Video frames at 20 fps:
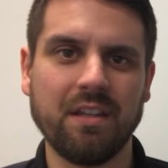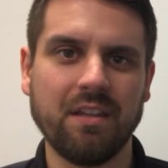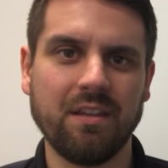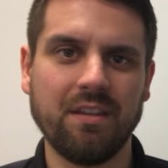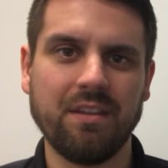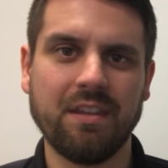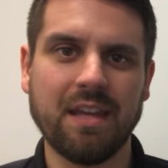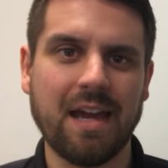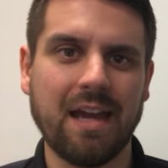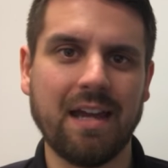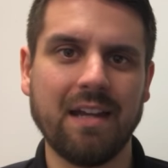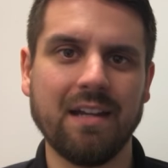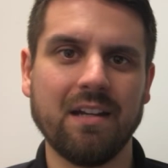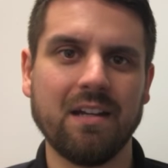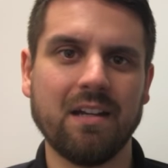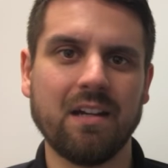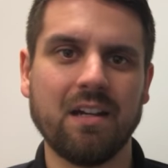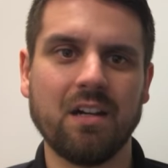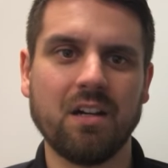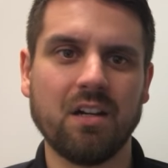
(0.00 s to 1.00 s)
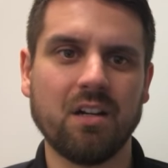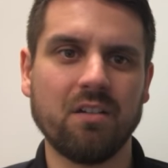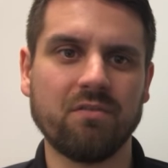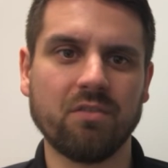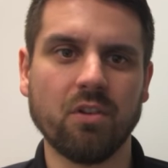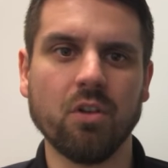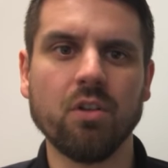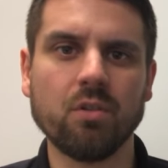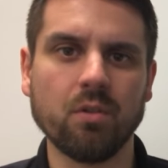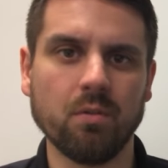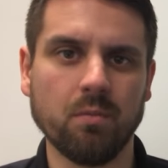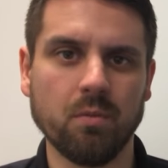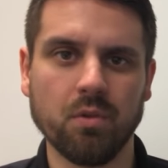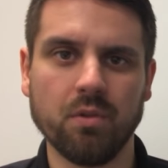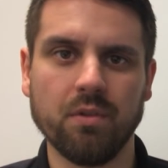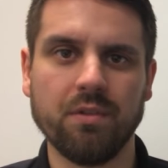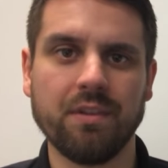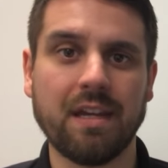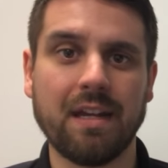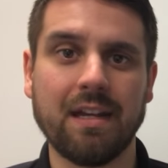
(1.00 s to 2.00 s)
that are
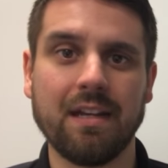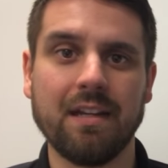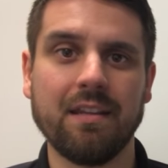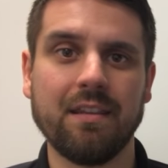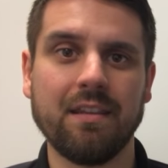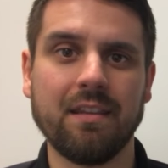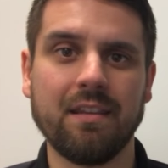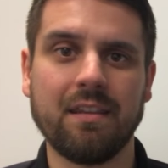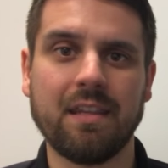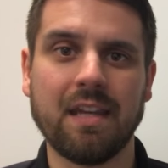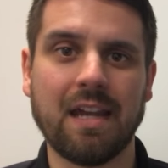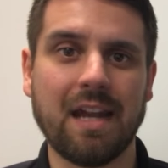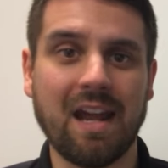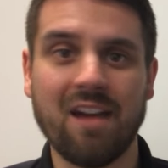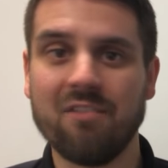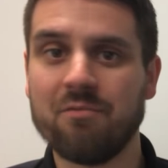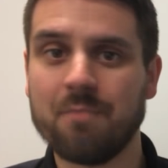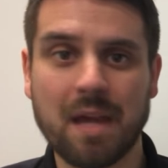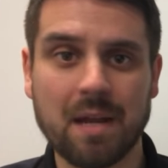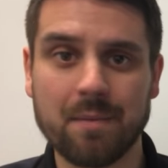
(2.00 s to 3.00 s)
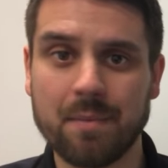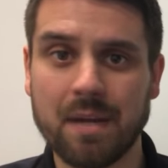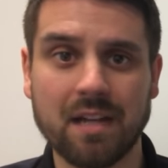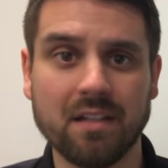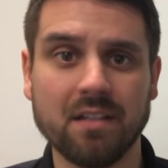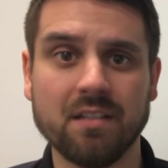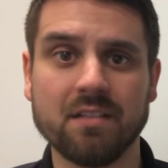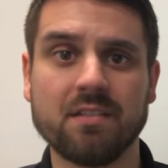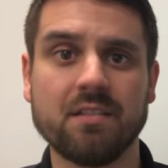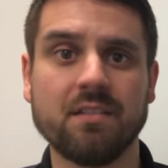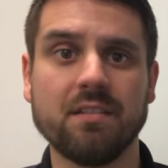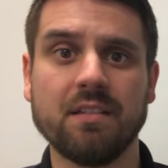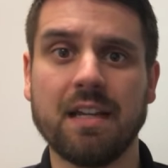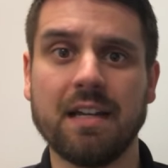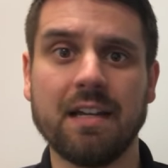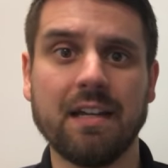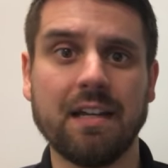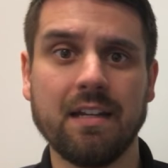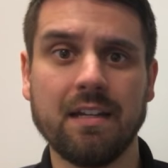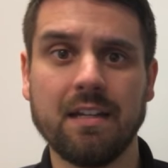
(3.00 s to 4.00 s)
vulnerable, that have bad balance,
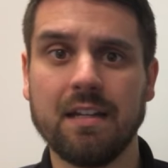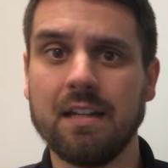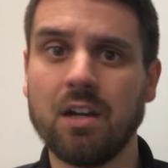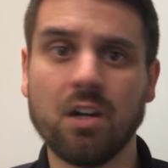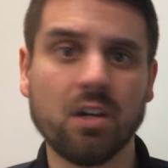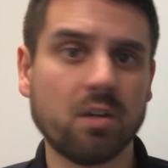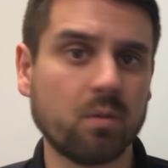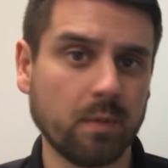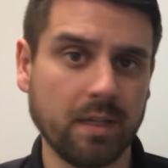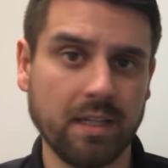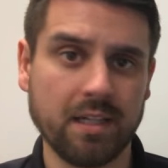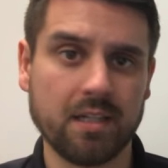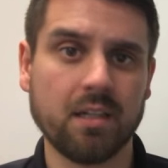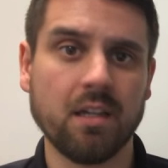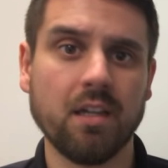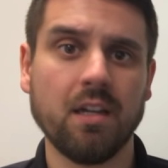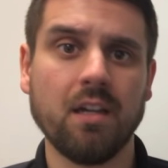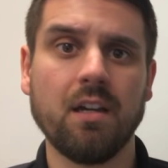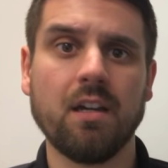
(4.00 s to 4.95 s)
that are weak.